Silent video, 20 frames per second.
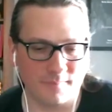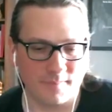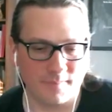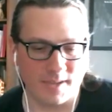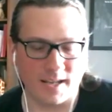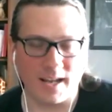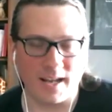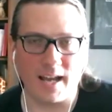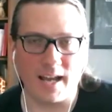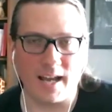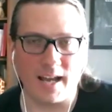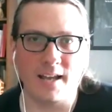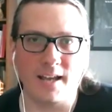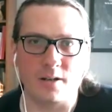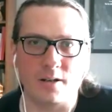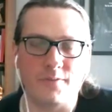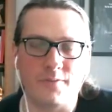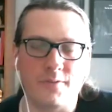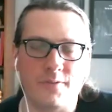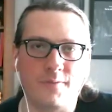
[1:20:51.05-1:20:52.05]
I
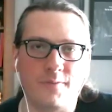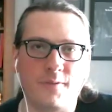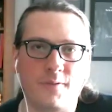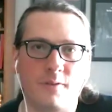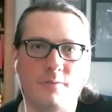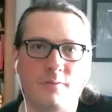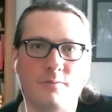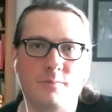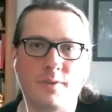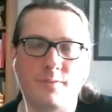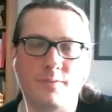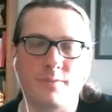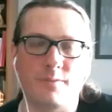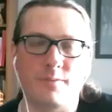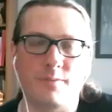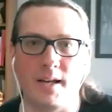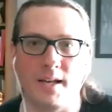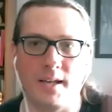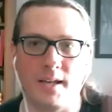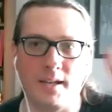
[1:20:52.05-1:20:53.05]
got off the phone with
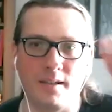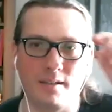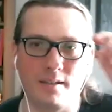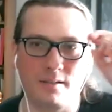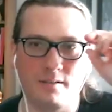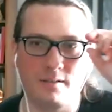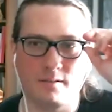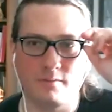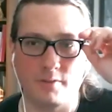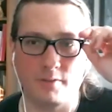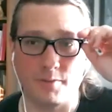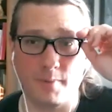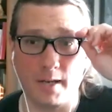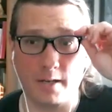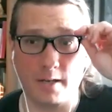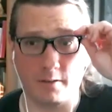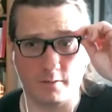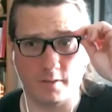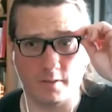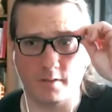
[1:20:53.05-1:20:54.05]
my
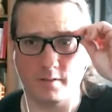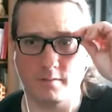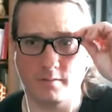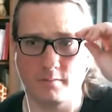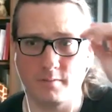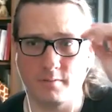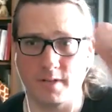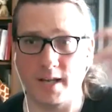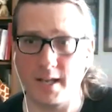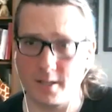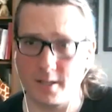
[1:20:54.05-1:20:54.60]
owner when I